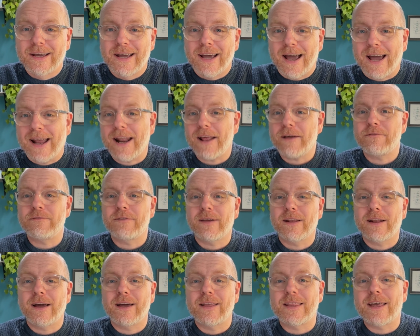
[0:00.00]
and I feel
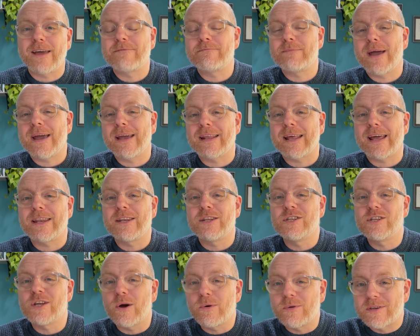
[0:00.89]
like they've made a
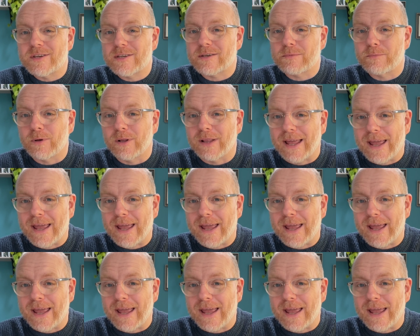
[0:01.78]
noticeable